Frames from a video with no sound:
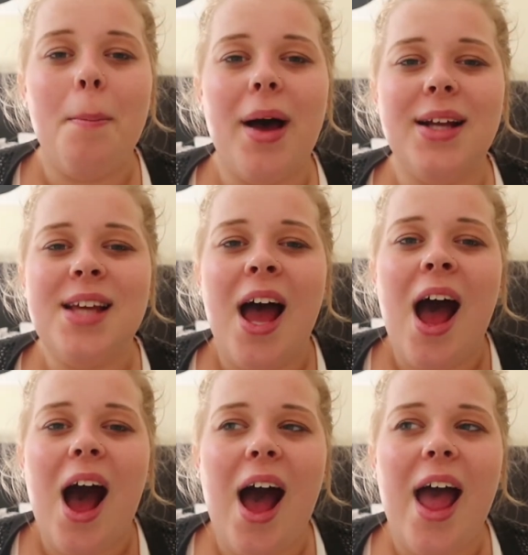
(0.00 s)
But
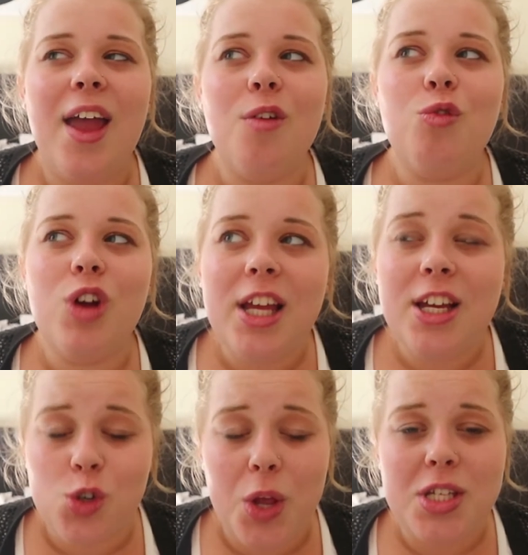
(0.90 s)
I really
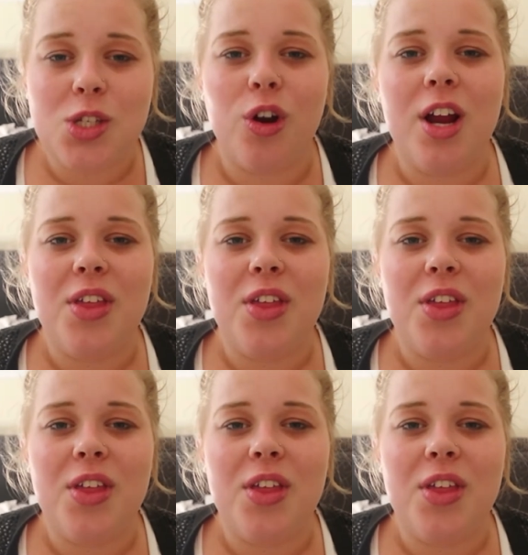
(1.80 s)
enjoyed this story.